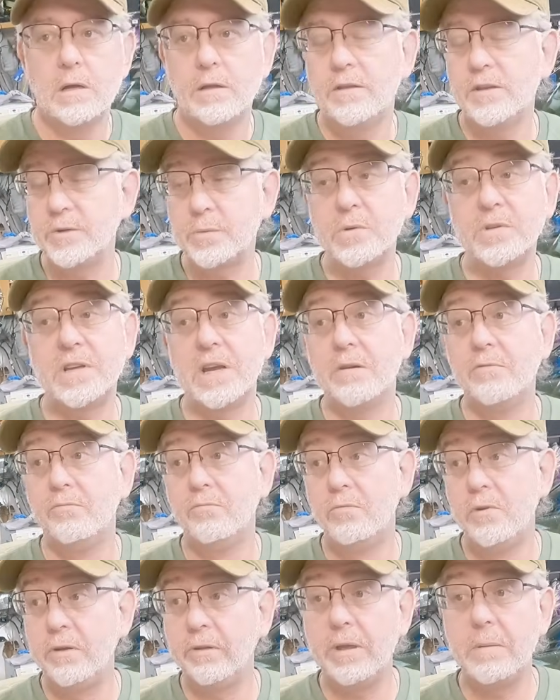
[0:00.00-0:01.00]
This was a
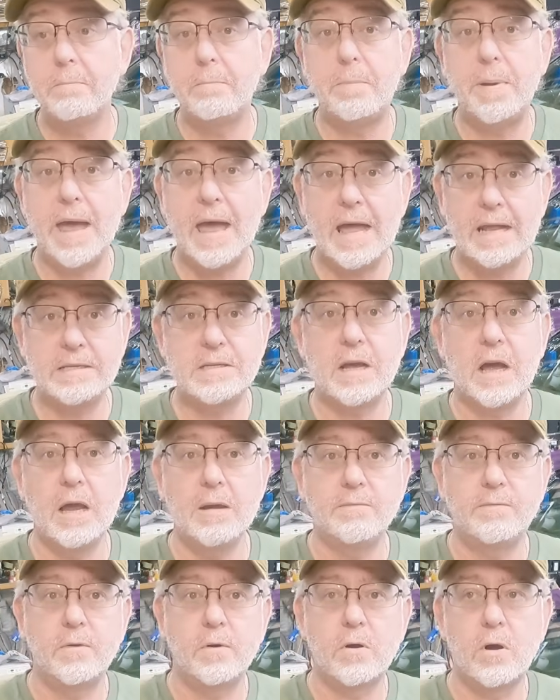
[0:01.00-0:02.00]
really bad
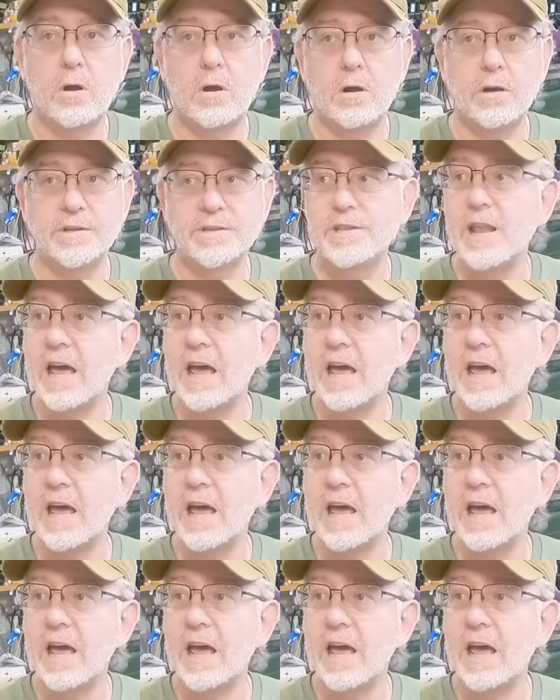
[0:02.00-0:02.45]
time for cars.